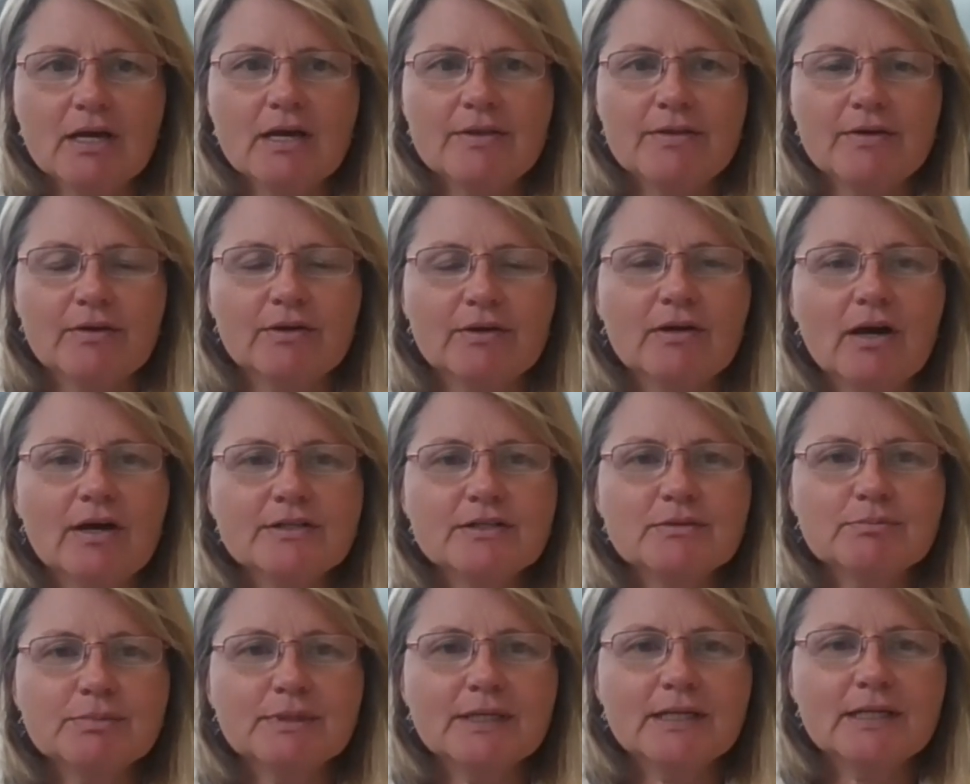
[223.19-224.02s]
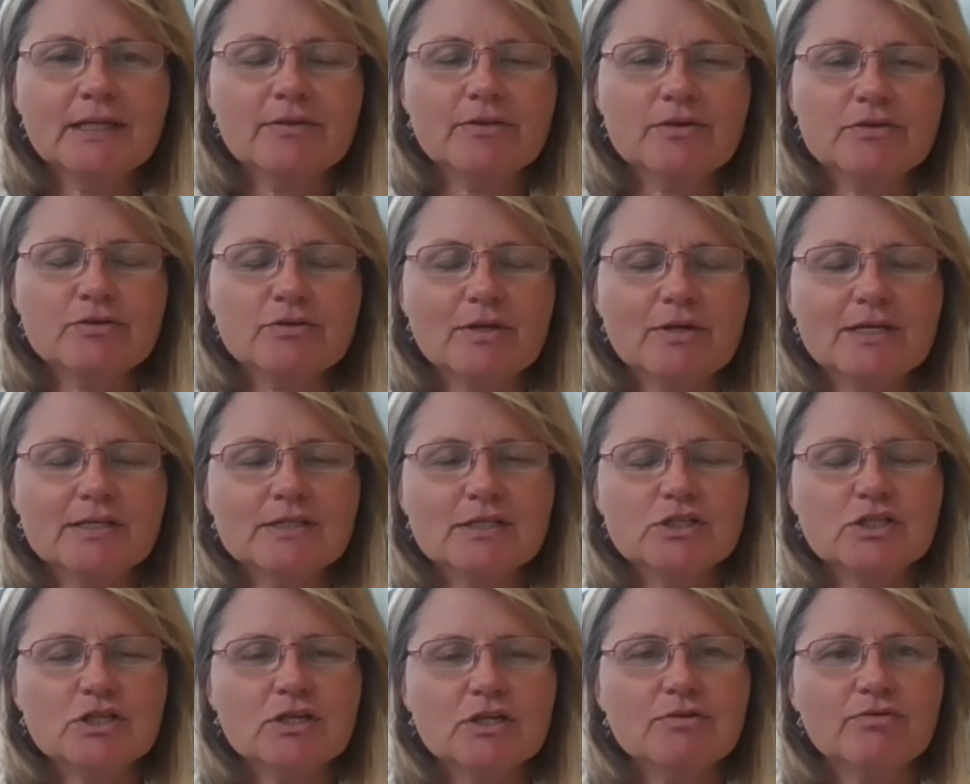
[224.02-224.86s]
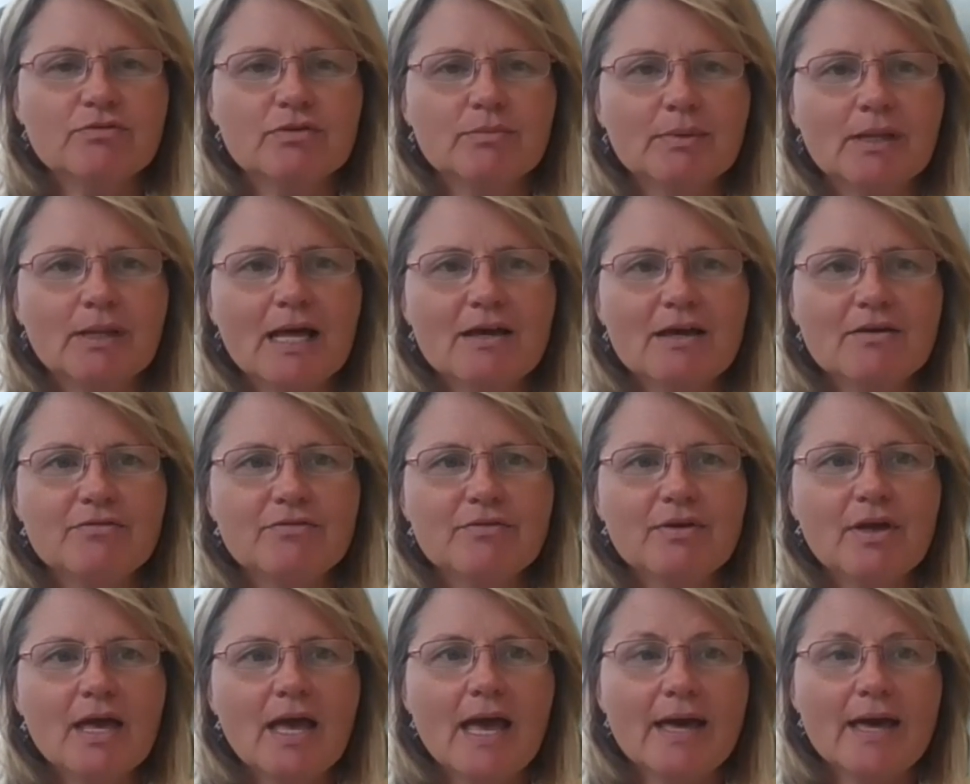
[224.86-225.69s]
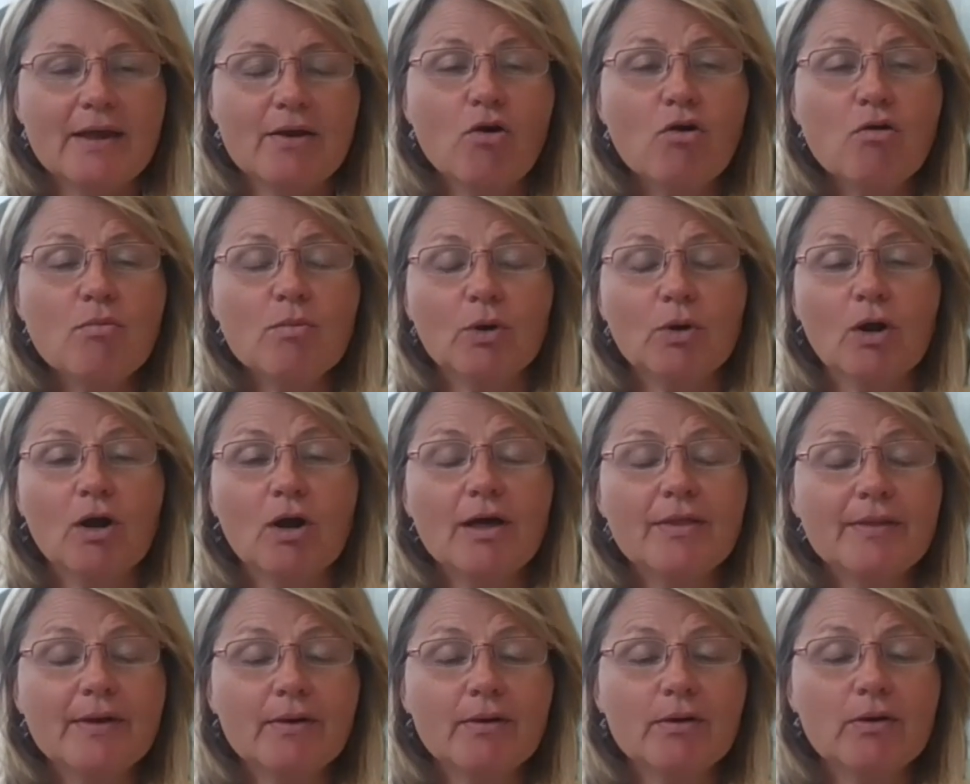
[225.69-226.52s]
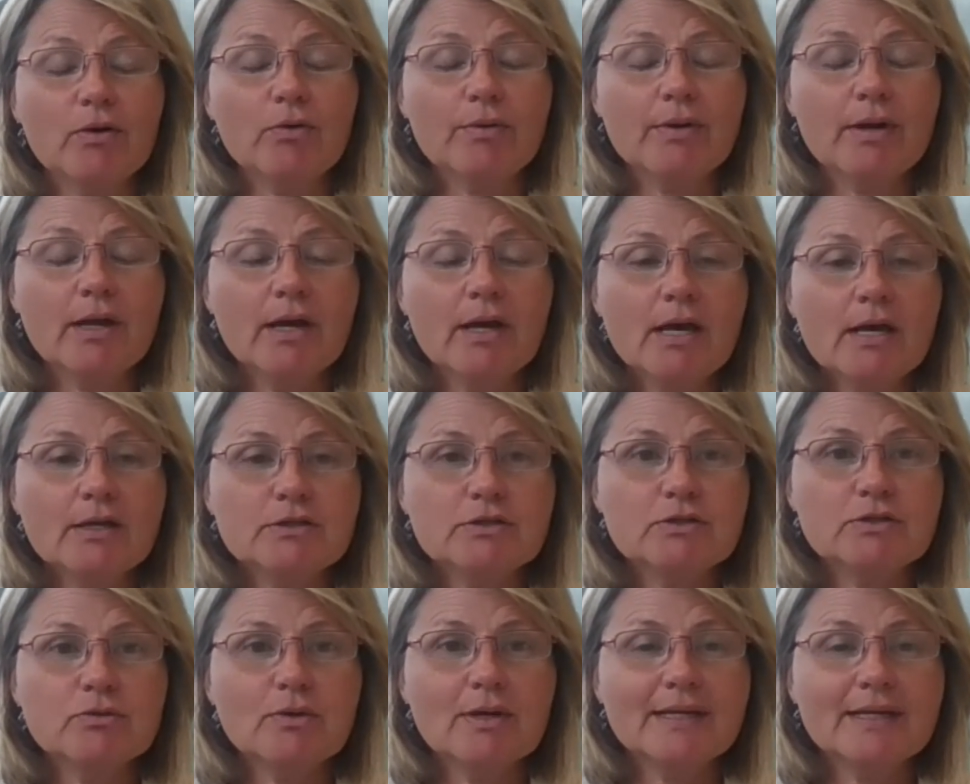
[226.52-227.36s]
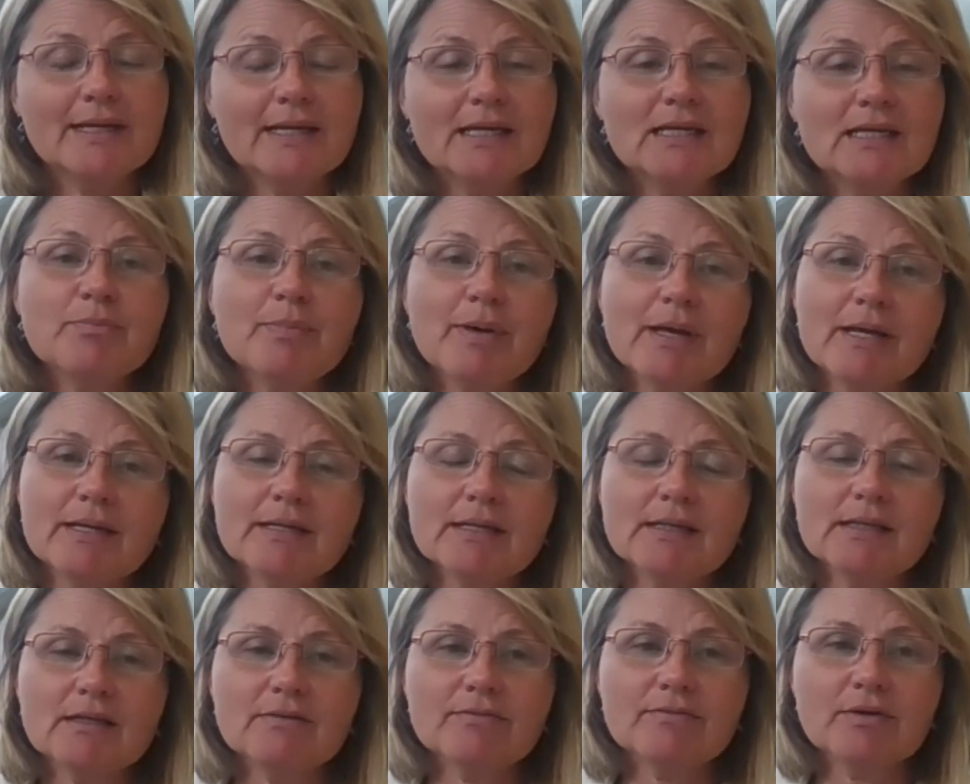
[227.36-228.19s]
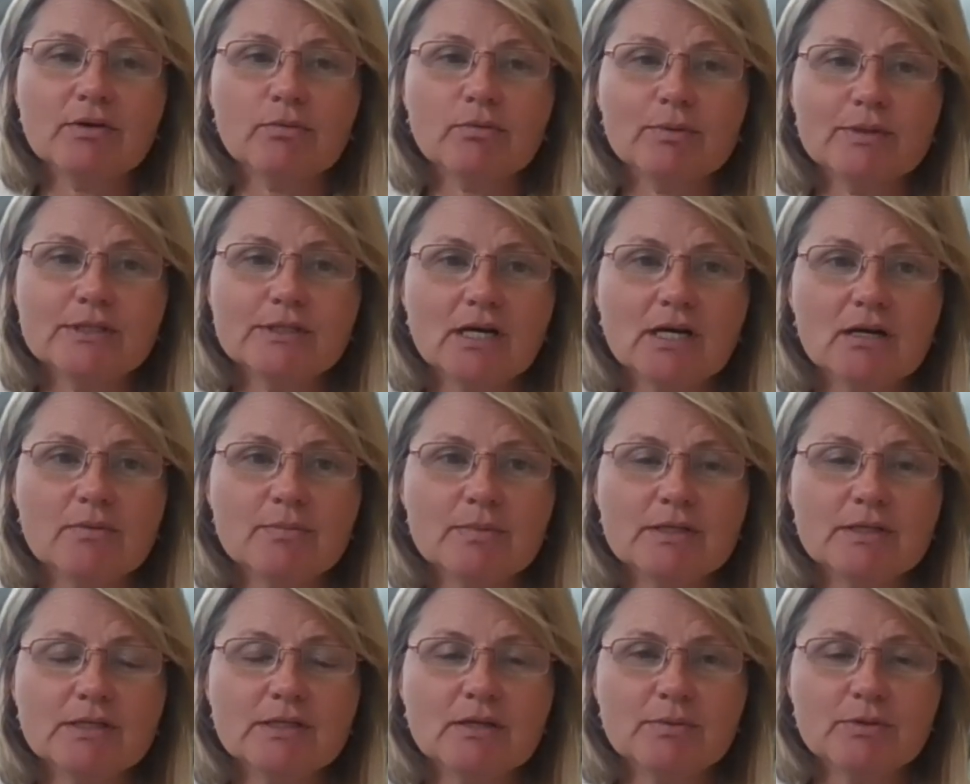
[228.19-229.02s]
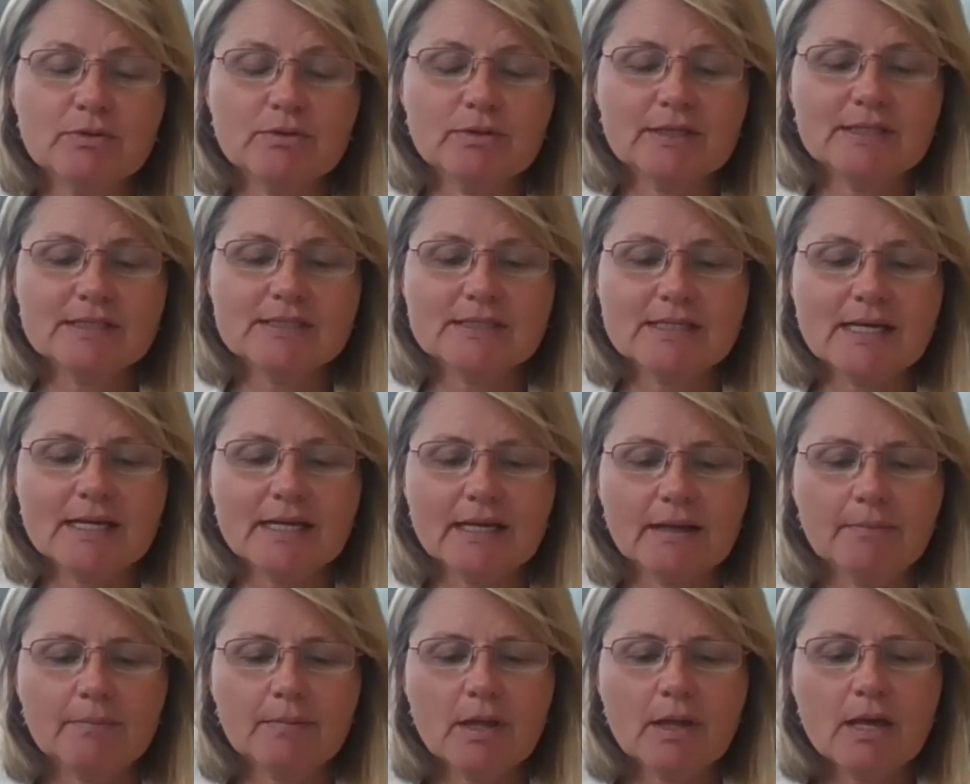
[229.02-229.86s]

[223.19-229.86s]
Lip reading: They're contemplating the transition from life at home or on their own to an independent living or retirement community setting.